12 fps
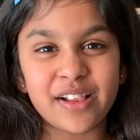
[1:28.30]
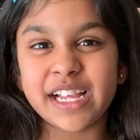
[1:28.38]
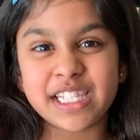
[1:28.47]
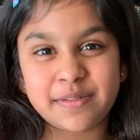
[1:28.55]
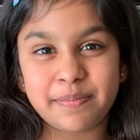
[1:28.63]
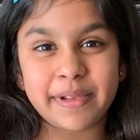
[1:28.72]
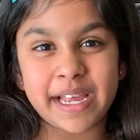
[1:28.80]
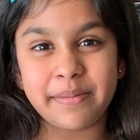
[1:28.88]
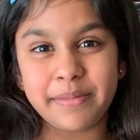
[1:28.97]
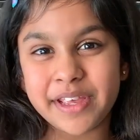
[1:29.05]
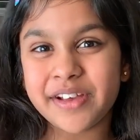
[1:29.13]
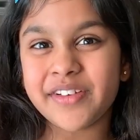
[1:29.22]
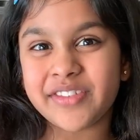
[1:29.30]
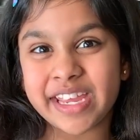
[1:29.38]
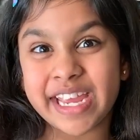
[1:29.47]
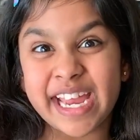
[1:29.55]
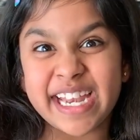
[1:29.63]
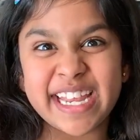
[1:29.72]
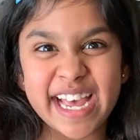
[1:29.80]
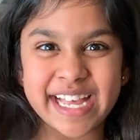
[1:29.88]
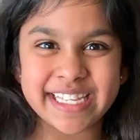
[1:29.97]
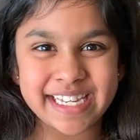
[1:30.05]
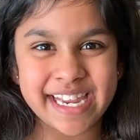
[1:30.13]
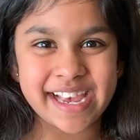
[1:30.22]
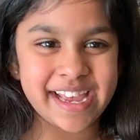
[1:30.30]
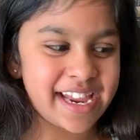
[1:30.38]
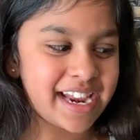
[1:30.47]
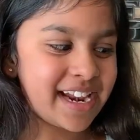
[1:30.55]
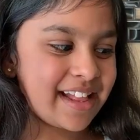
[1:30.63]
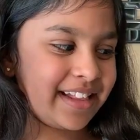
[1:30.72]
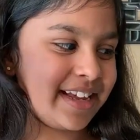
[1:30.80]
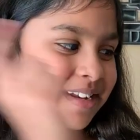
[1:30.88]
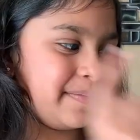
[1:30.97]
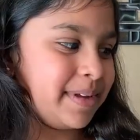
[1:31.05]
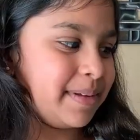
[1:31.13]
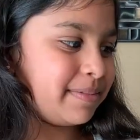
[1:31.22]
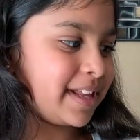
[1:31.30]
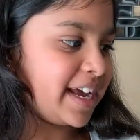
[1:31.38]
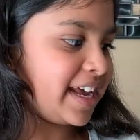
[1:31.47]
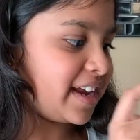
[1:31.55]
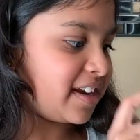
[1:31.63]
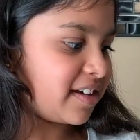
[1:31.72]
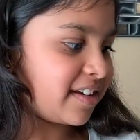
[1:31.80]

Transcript: Now let's play music and test it. Let me play it.